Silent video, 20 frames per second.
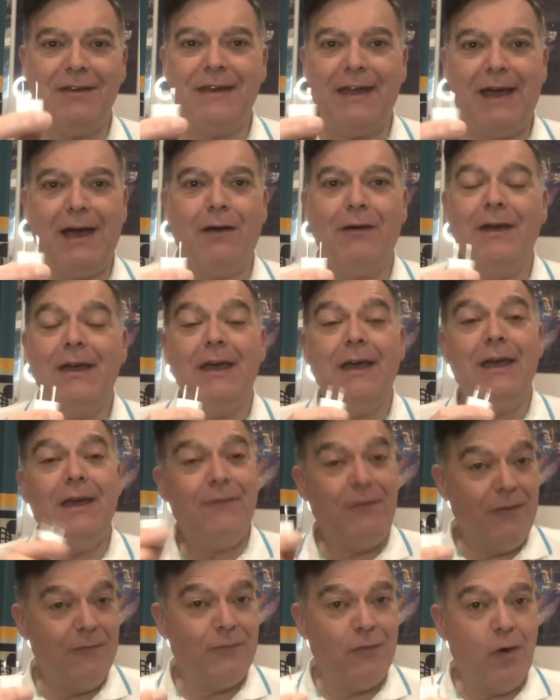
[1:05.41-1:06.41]
Now,
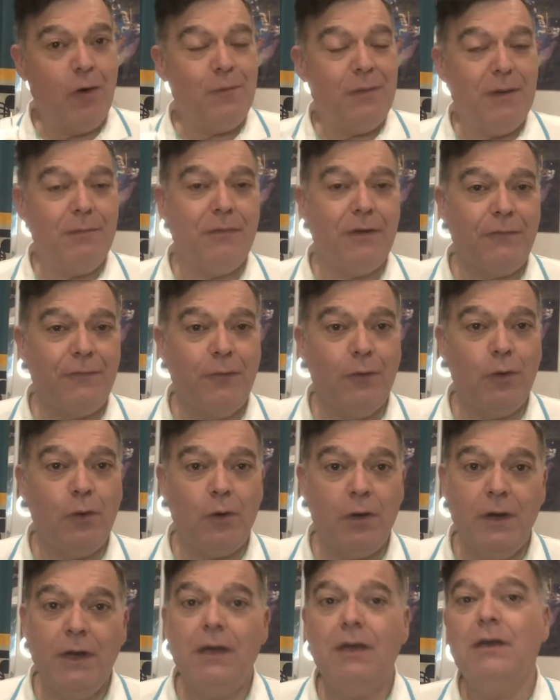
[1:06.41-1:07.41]
if you've not been
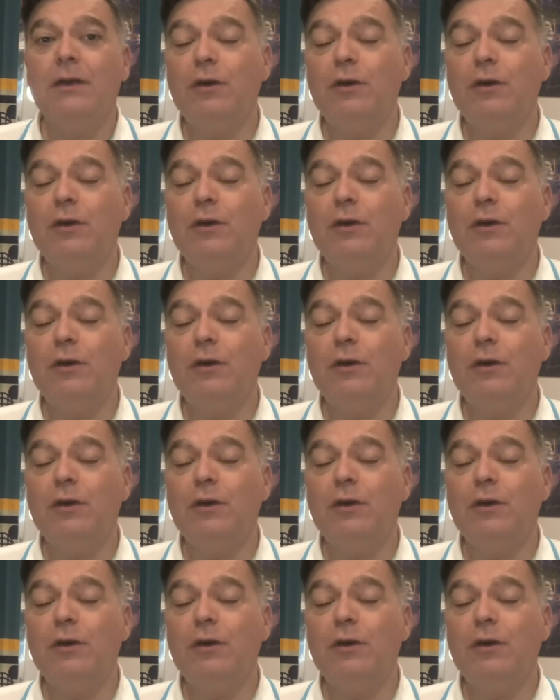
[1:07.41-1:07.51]
before,